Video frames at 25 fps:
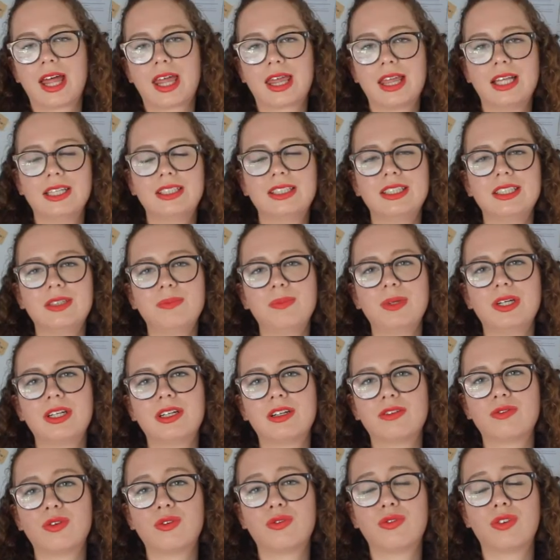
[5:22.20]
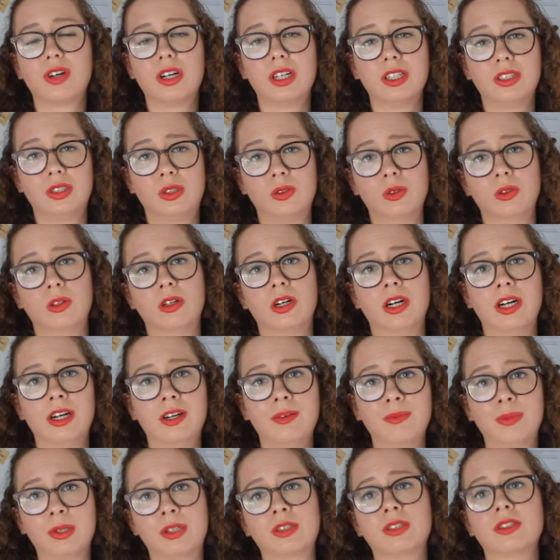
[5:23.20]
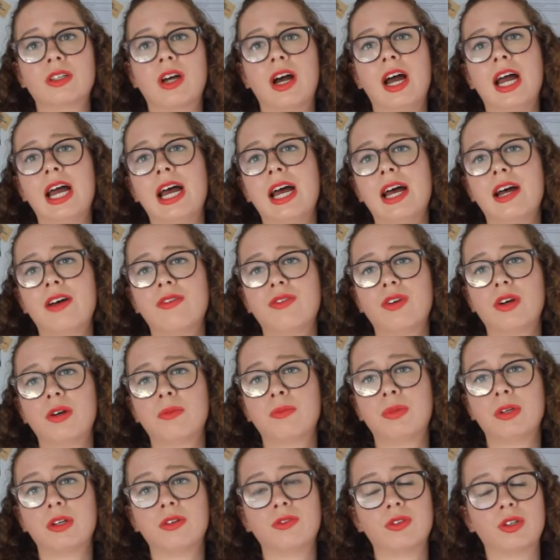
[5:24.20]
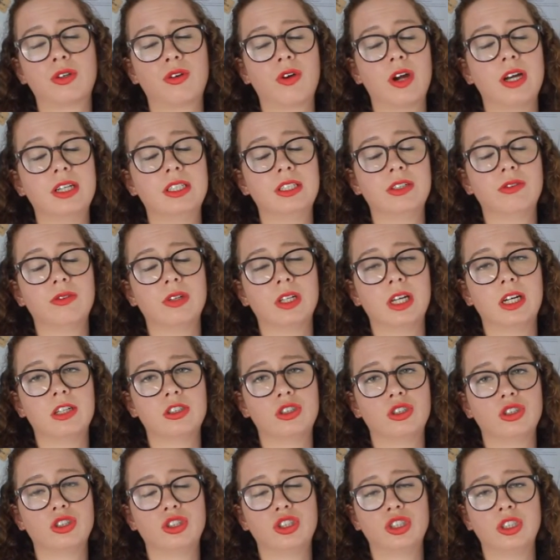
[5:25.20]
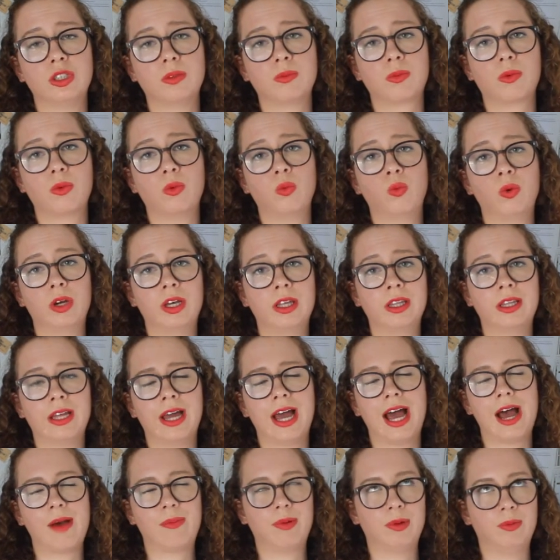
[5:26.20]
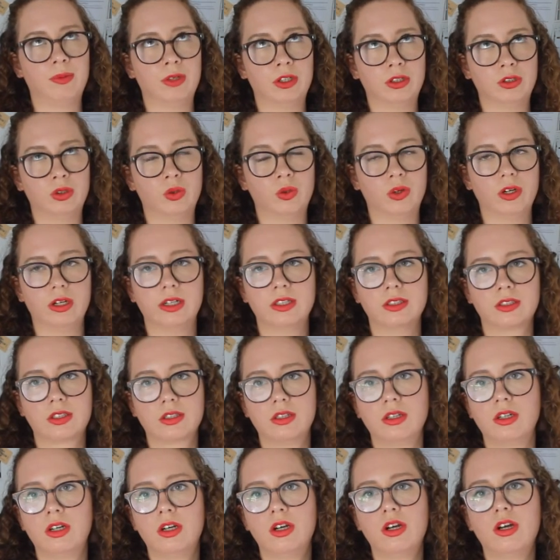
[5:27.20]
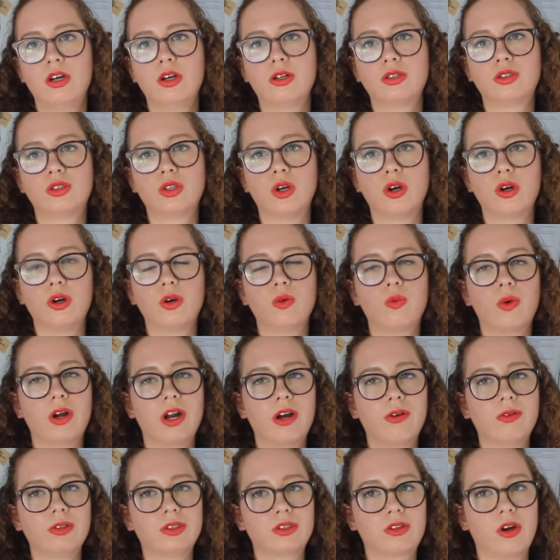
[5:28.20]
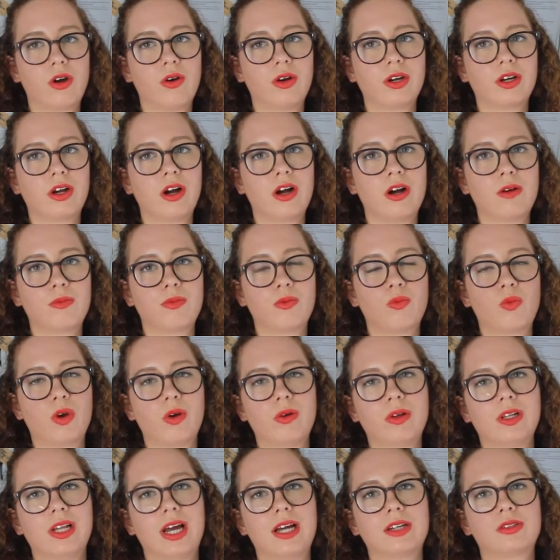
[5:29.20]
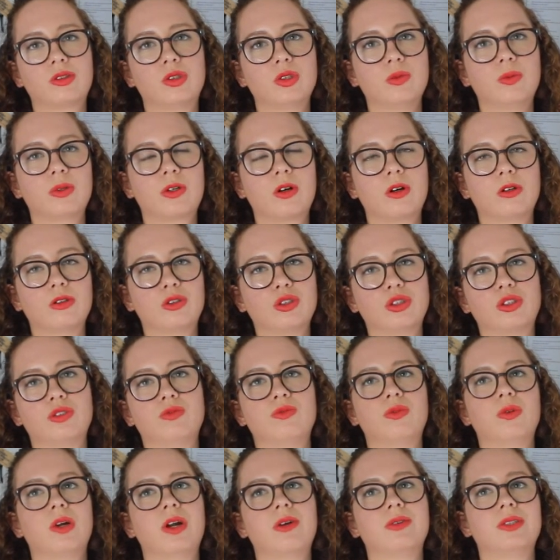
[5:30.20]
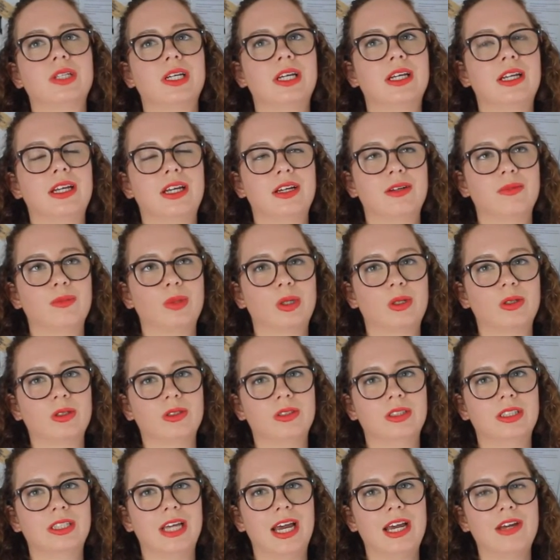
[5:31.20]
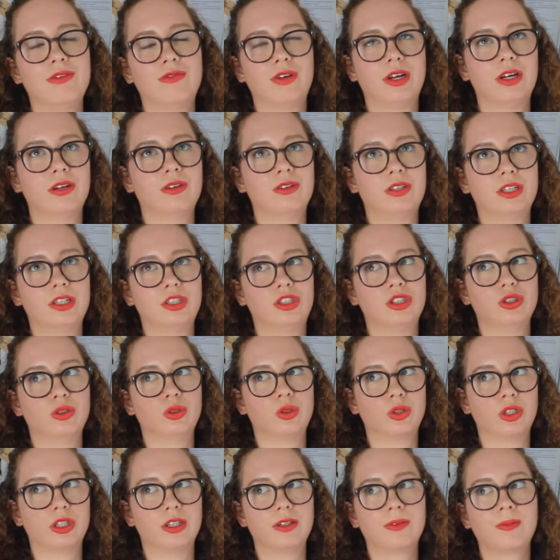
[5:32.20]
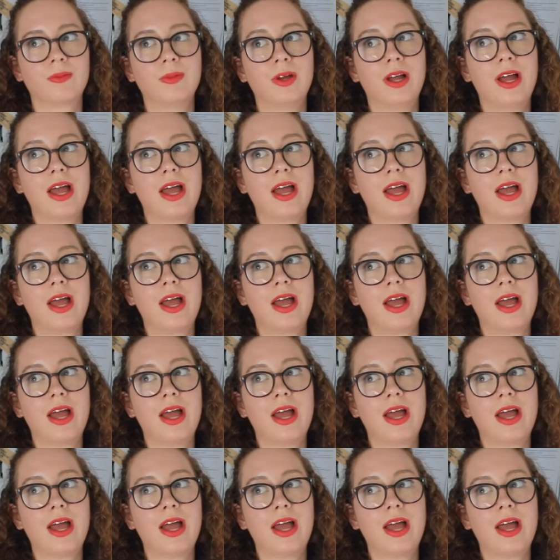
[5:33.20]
This is a bit of a funny story because I have a bit of a crazy relationship with Happy Meal toys. So when I was growing up, we were like super conscious of what I was eating because yay for healthy children.